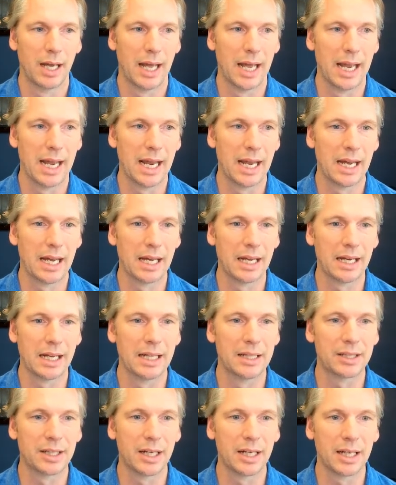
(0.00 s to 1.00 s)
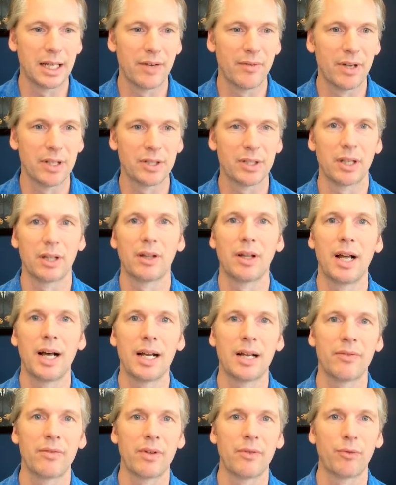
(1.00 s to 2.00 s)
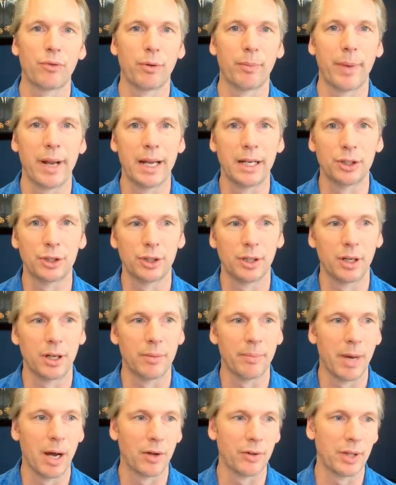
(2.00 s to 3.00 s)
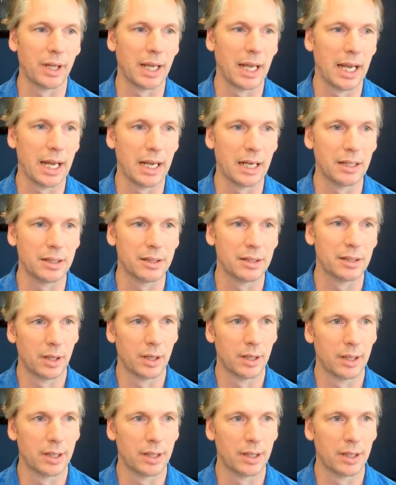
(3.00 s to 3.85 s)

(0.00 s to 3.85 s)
and it's going to give us a lot of information about the case.